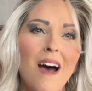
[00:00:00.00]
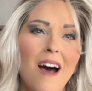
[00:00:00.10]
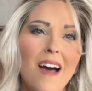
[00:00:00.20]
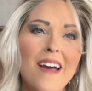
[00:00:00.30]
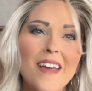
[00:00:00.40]

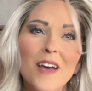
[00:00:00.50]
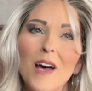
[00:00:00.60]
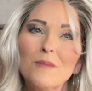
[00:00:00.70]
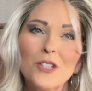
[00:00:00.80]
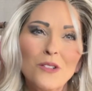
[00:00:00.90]
I
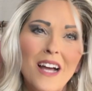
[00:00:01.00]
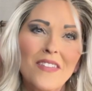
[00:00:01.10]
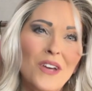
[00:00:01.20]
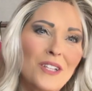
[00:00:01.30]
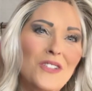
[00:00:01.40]
am so glad
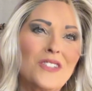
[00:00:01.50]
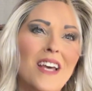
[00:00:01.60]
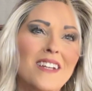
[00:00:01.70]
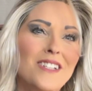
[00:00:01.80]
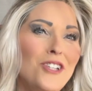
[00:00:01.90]
that you
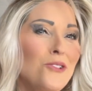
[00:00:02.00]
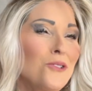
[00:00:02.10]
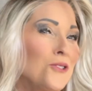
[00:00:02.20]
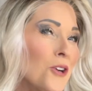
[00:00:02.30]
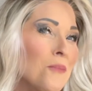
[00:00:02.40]
decided
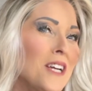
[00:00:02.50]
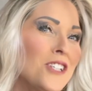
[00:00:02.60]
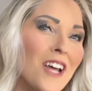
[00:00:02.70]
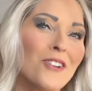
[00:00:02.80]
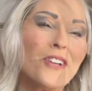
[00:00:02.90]
to join my
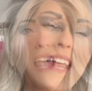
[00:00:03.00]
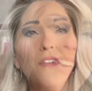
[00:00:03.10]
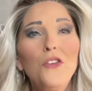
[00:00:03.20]
channel today.